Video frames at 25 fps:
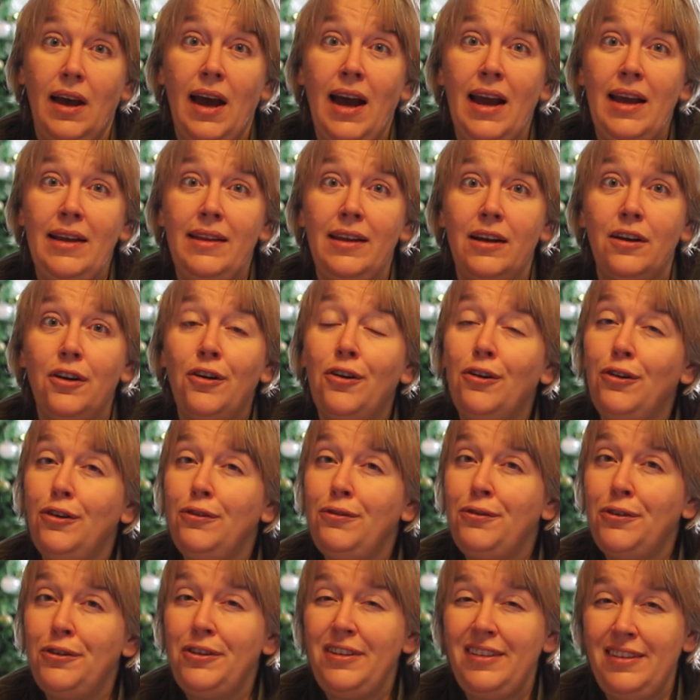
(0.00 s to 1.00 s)
either call
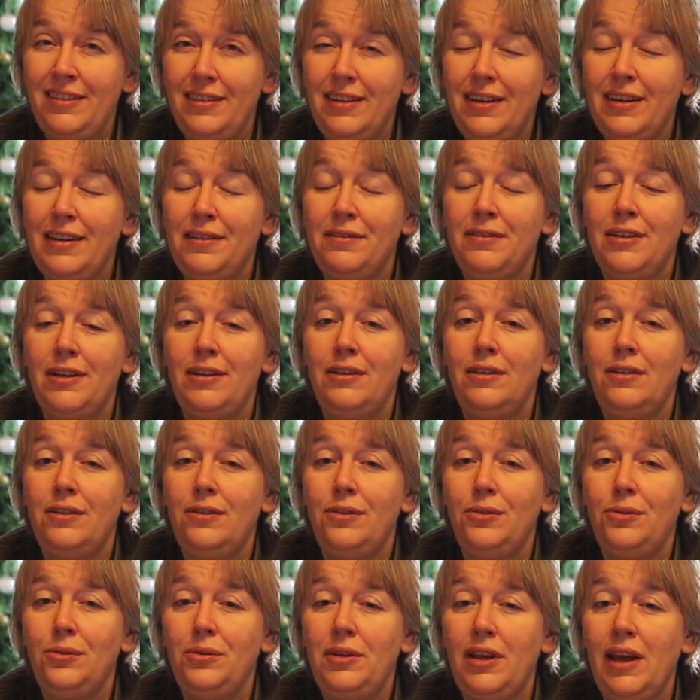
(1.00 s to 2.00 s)
for a servant
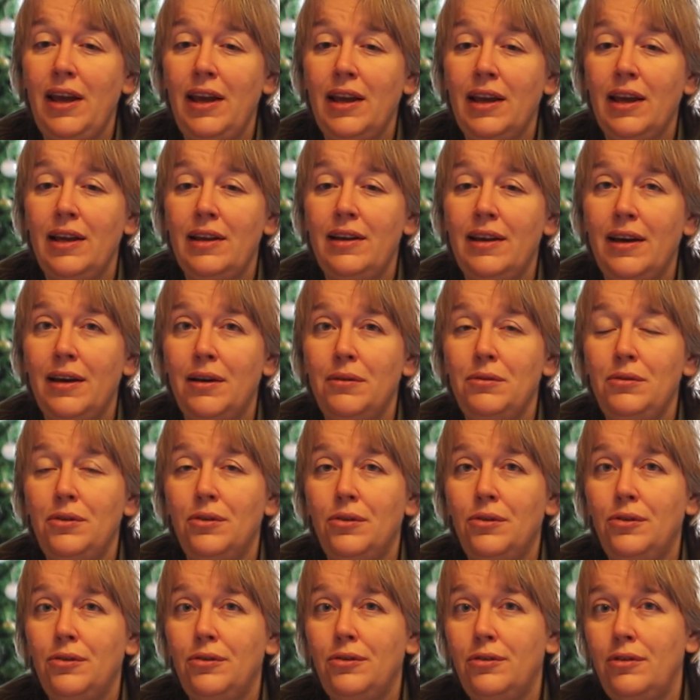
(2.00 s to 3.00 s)
to take it out
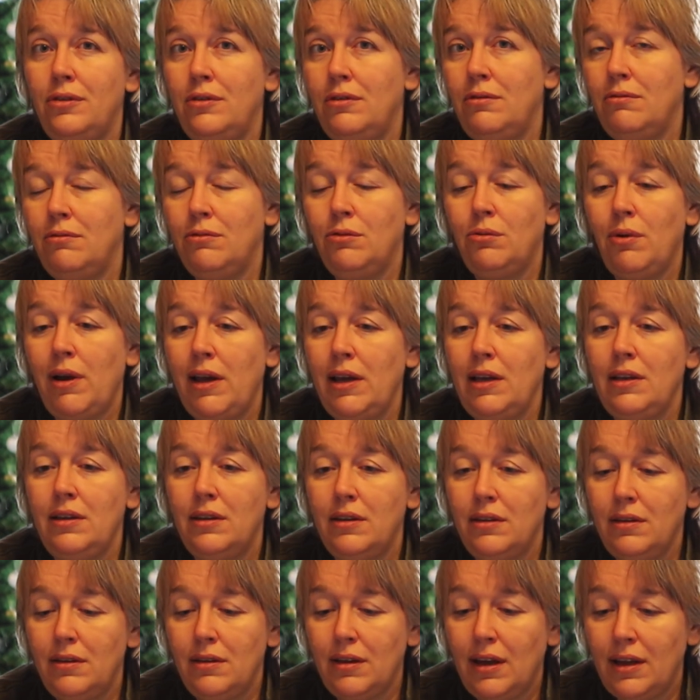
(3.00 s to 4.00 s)
or
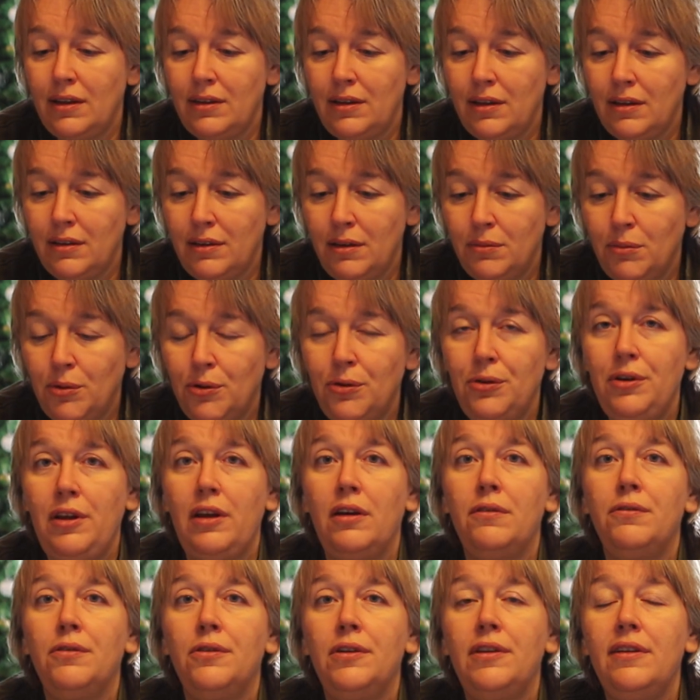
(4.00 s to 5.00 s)
wait until the
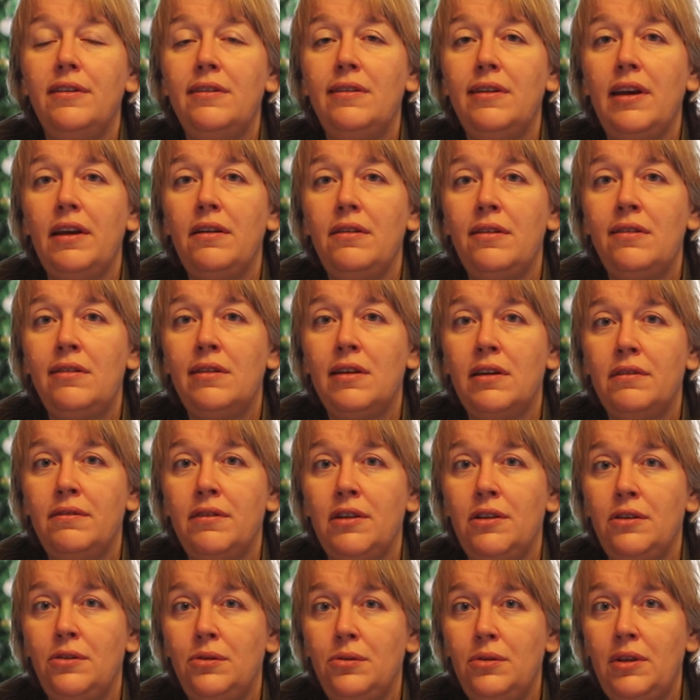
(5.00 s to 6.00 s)
morning for the
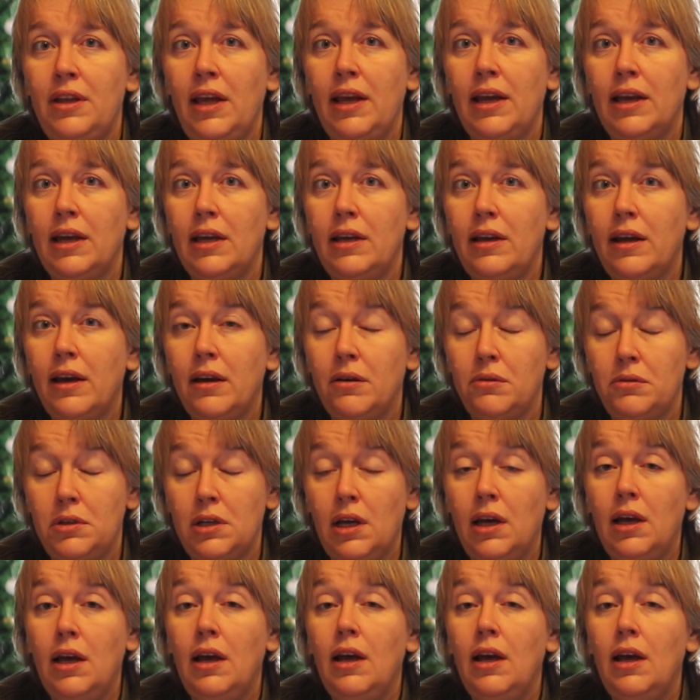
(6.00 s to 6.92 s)
servant to take it out.